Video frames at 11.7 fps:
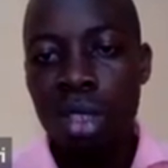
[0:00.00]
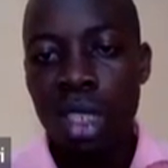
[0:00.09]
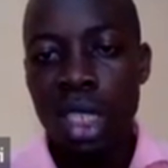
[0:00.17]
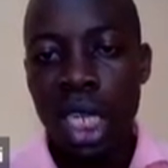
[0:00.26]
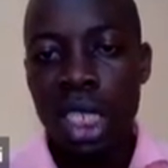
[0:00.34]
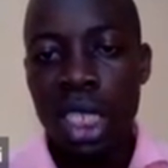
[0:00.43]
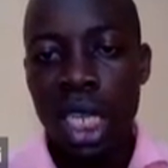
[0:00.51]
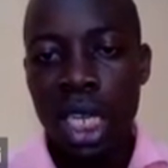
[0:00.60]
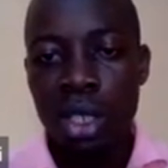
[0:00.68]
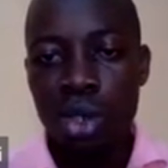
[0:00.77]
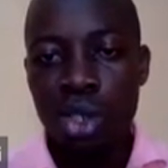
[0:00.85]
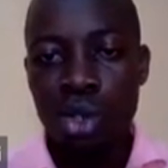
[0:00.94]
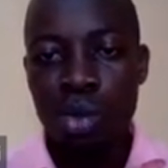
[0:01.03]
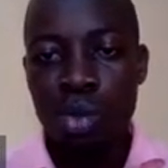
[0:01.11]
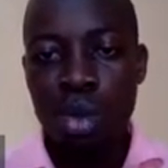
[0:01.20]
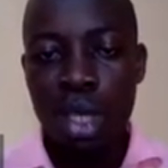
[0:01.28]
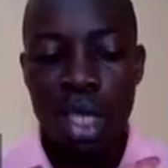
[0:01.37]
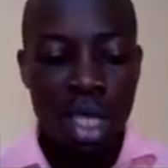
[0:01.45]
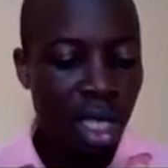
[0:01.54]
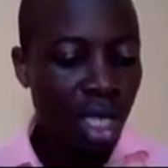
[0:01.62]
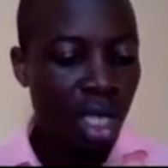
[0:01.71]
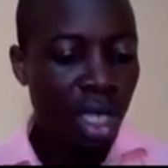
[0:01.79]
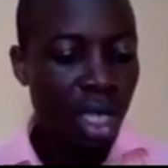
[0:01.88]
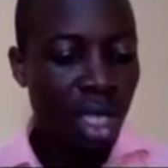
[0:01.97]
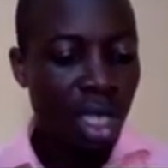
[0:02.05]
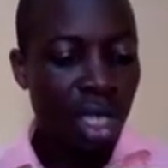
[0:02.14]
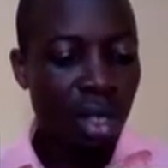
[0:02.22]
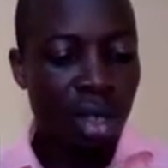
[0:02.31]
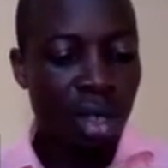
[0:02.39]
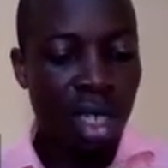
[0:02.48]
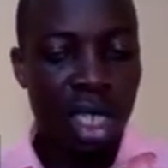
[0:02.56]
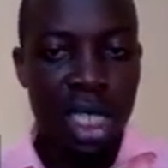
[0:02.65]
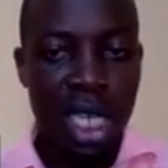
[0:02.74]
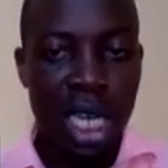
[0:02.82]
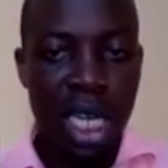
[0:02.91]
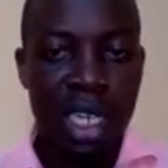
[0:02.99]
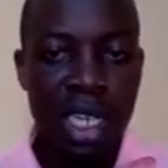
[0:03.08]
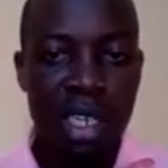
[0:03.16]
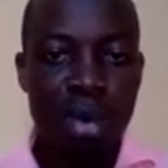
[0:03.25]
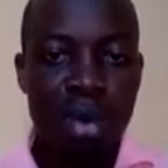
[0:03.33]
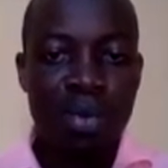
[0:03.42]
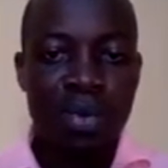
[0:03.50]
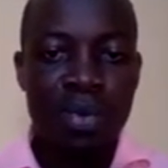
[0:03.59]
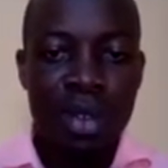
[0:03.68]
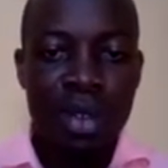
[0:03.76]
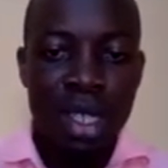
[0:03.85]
The chart title should be, we click there and remove.